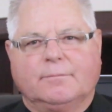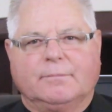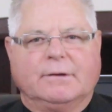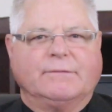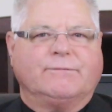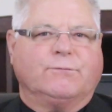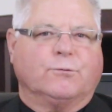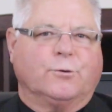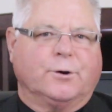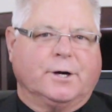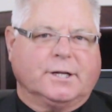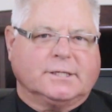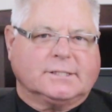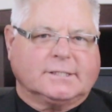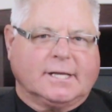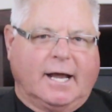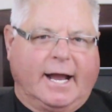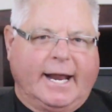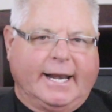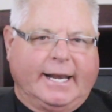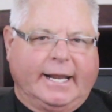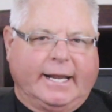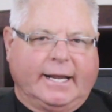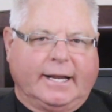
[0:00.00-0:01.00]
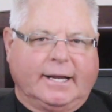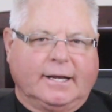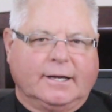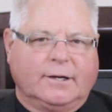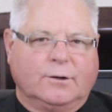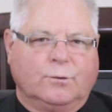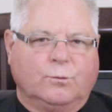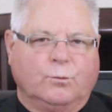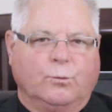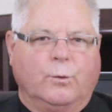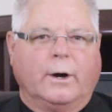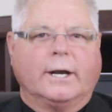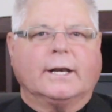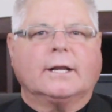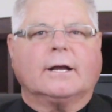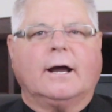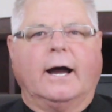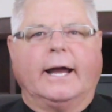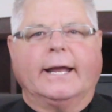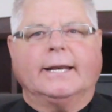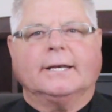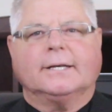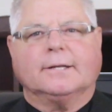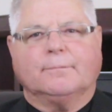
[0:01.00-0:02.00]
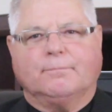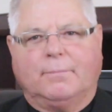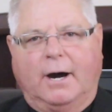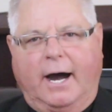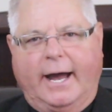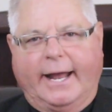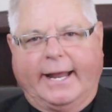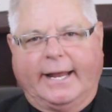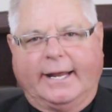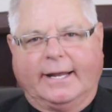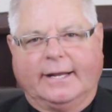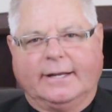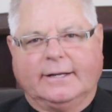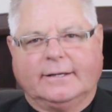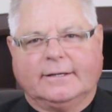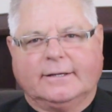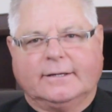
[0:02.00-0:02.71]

before deciding what kind to buy.